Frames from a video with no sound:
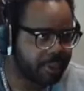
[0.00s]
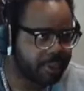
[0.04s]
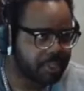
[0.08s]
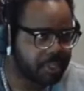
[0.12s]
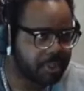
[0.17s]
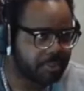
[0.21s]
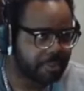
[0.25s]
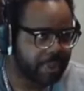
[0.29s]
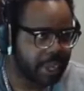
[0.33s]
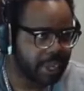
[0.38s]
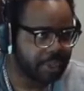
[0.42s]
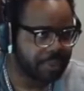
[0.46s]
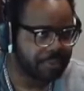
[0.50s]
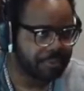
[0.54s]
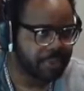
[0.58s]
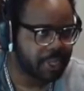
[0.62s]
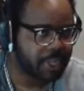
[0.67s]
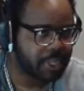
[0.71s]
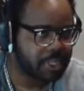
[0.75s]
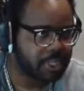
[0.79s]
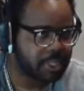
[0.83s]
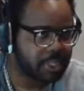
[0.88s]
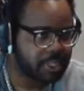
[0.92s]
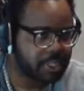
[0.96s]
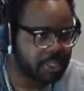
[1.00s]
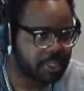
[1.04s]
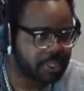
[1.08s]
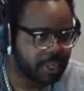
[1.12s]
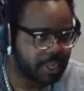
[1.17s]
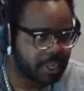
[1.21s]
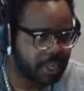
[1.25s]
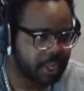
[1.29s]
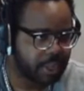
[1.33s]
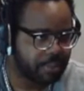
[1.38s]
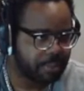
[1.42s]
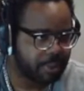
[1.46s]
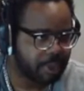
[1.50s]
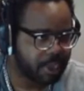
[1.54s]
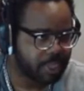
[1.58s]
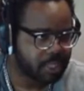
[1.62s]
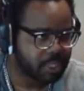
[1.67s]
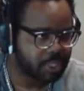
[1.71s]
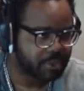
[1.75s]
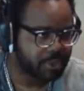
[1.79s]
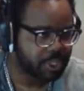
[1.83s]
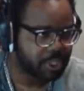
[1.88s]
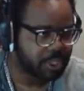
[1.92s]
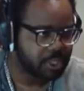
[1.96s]
use the back of Dixie's
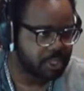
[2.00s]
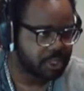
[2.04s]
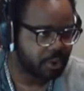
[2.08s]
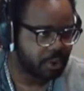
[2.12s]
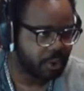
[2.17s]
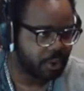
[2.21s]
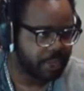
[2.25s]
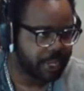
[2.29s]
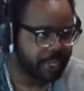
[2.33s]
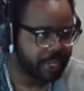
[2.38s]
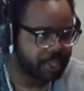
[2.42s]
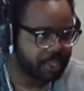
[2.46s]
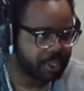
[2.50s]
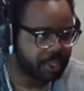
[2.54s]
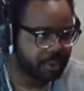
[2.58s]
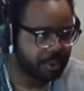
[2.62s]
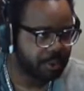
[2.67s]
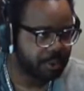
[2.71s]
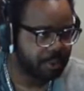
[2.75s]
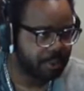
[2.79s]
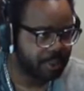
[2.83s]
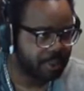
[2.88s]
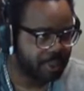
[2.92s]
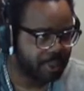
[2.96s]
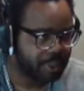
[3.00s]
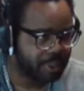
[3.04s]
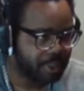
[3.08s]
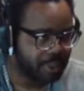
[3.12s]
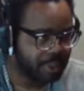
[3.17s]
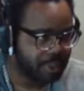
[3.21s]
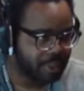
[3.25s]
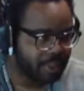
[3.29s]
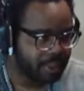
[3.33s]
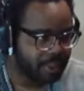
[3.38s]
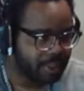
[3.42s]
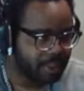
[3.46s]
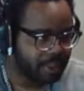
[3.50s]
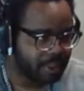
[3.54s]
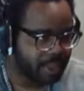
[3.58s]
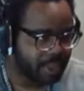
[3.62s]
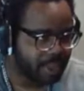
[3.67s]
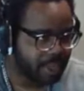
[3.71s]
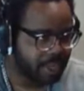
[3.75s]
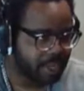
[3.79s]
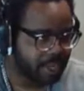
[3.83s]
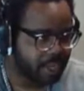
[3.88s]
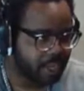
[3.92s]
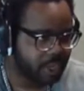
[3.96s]
hitbox when she's throwing to
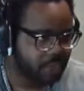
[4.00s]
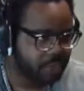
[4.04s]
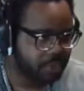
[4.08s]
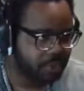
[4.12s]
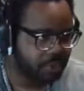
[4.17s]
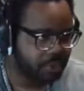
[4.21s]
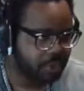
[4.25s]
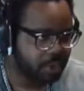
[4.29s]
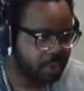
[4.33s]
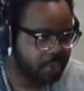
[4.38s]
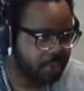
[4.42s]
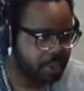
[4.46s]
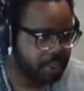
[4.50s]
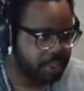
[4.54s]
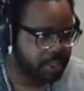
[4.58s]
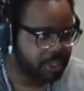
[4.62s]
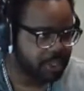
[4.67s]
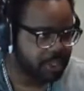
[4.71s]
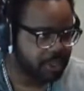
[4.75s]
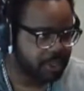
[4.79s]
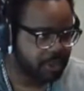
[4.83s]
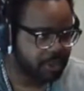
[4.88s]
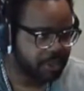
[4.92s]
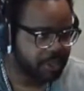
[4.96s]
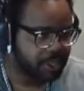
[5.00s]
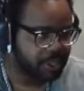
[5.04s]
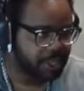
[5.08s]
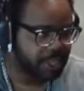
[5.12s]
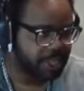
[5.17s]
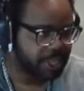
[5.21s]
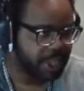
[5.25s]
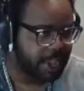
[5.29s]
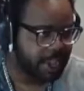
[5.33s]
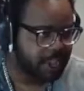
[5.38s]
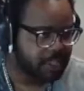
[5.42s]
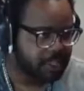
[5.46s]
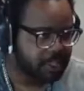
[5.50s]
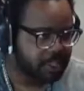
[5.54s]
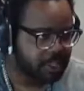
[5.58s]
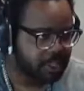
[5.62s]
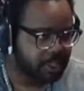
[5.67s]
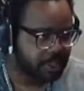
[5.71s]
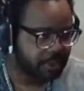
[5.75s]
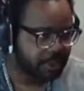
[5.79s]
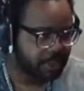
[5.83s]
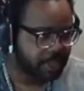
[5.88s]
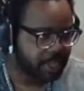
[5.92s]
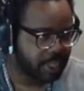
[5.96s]
hit Cudgel pretty much as soon as he lands
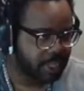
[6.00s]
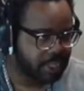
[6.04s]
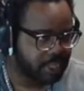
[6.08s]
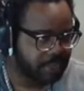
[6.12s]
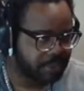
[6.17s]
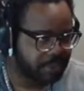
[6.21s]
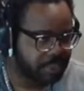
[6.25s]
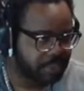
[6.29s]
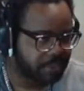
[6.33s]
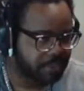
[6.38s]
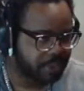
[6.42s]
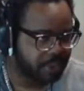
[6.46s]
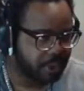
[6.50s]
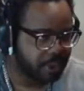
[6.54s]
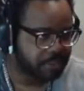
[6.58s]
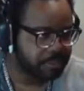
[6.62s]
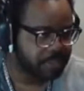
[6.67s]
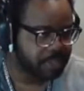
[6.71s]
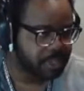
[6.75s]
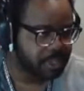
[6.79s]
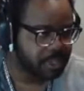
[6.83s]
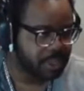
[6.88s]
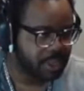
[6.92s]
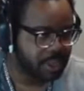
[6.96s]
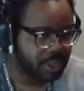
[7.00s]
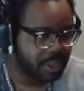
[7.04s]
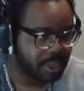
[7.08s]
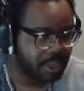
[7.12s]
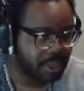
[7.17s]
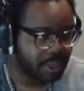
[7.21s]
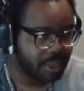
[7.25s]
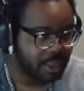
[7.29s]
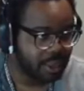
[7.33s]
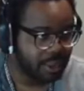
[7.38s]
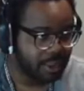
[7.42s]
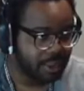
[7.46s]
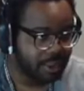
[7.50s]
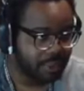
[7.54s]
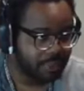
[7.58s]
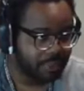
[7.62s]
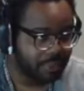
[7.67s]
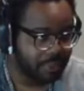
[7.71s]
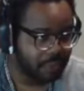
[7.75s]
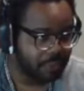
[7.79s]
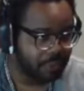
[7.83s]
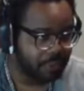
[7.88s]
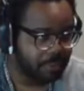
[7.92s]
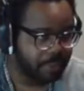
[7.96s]
to save some frames.
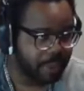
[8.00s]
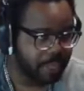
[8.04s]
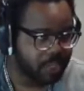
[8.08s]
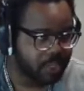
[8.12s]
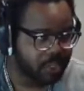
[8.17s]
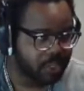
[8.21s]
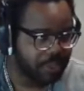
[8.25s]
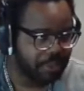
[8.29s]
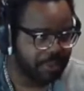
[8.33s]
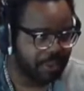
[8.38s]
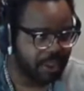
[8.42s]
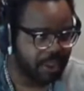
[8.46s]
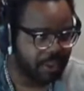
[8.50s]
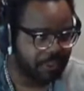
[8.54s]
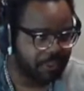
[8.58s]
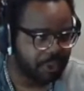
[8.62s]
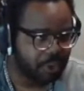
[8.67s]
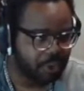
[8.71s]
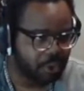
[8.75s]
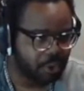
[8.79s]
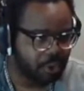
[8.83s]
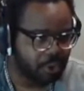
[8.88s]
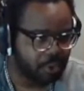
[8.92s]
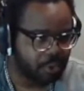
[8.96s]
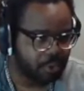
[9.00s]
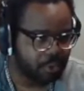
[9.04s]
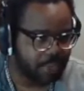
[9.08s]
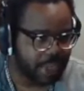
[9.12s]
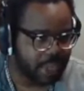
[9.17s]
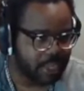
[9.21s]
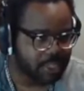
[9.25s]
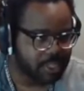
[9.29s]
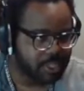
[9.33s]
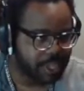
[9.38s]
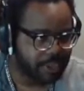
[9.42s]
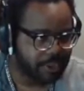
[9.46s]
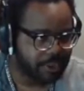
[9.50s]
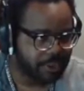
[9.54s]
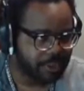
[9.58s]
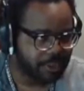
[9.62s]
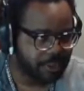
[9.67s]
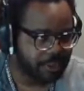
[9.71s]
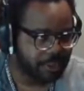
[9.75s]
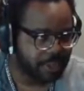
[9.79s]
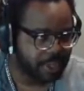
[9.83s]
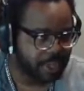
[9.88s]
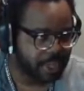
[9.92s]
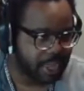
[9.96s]
If you mess up, you have to do that cycle
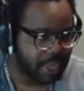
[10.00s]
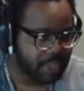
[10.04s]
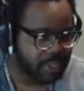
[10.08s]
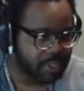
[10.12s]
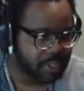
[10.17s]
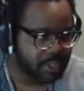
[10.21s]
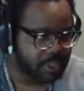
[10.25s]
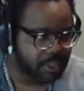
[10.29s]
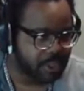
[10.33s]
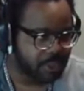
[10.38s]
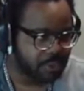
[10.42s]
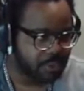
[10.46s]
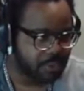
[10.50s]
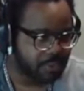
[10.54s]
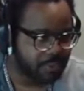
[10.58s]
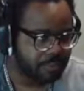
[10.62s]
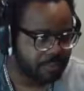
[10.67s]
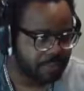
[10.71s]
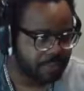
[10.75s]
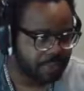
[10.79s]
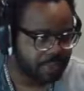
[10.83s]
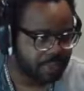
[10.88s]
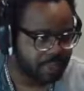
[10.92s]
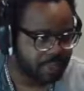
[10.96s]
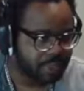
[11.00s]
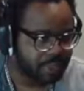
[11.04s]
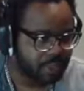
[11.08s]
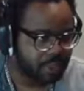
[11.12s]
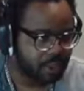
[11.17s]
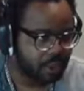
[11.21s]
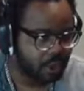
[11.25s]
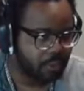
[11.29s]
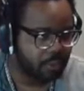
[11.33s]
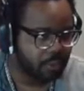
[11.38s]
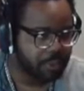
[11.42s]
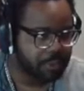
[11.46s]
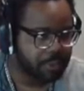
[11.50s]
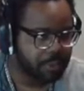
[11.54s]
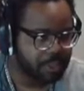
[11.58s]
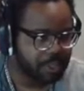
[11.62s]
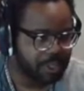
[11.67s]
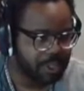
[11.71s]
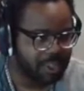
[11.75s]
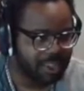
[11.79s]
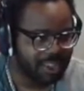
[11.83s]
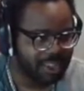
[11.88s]
again, so... Oh, whoops.